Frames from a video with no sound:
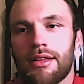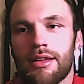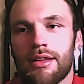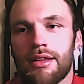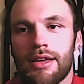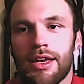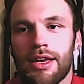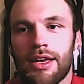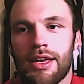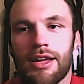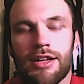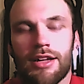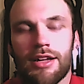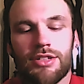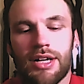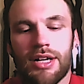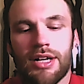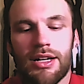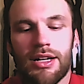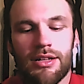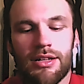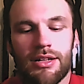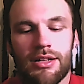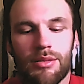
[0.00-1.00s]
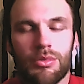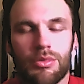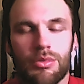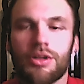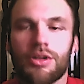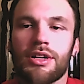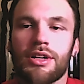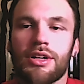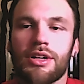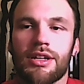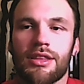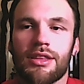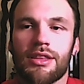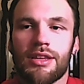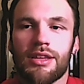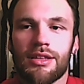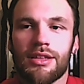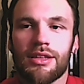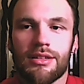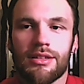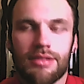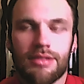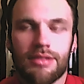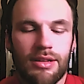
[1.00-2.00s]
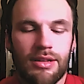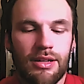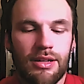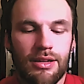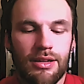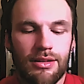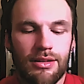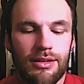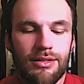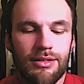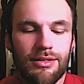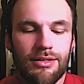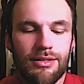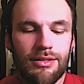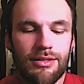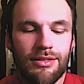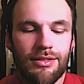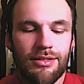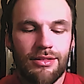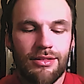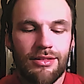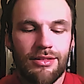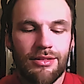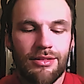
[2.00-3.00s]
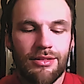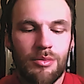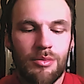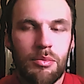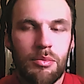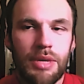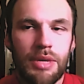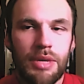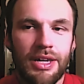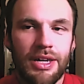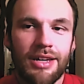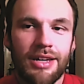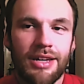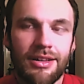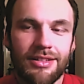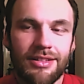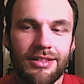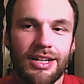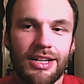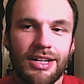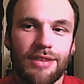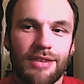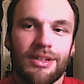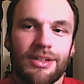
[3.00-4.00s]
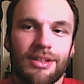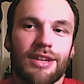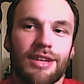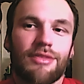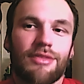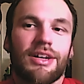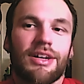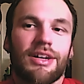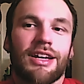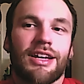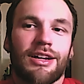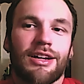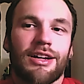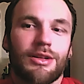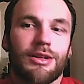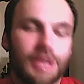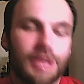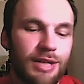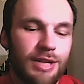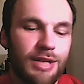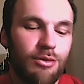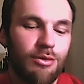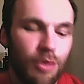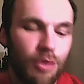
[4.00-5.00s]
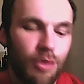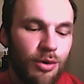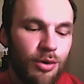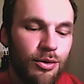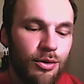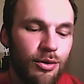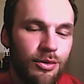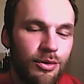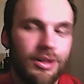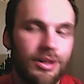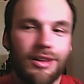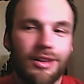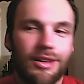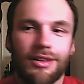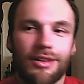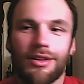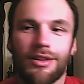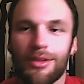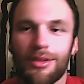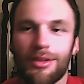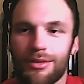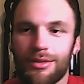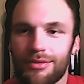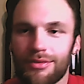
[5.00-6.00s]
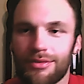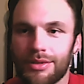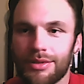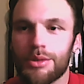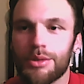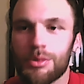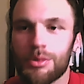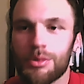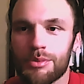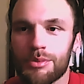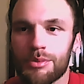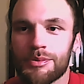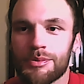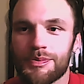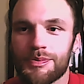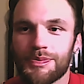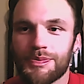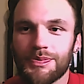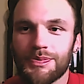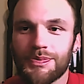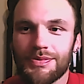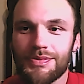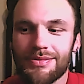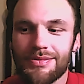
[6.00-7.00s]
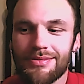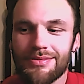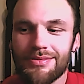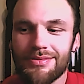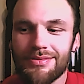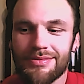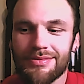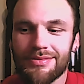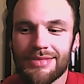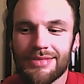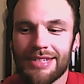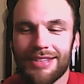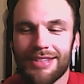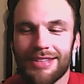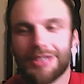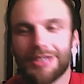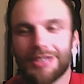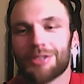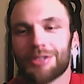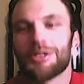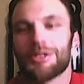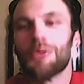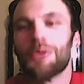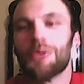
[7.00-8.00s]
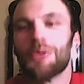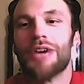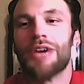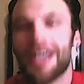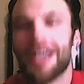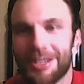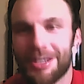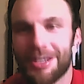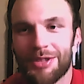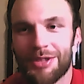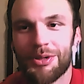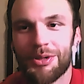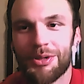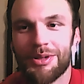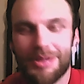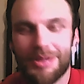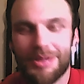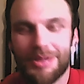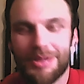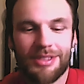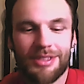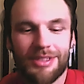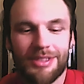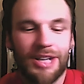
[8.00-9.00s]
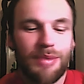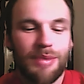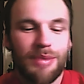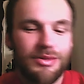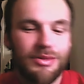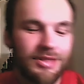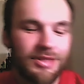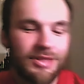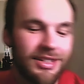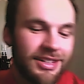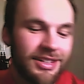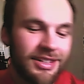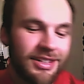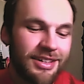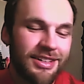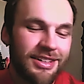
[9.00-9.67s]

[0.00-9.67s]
And I try not to book anything that's like big. Like if I get a lead role in another film, like there's no way I could do it on top of like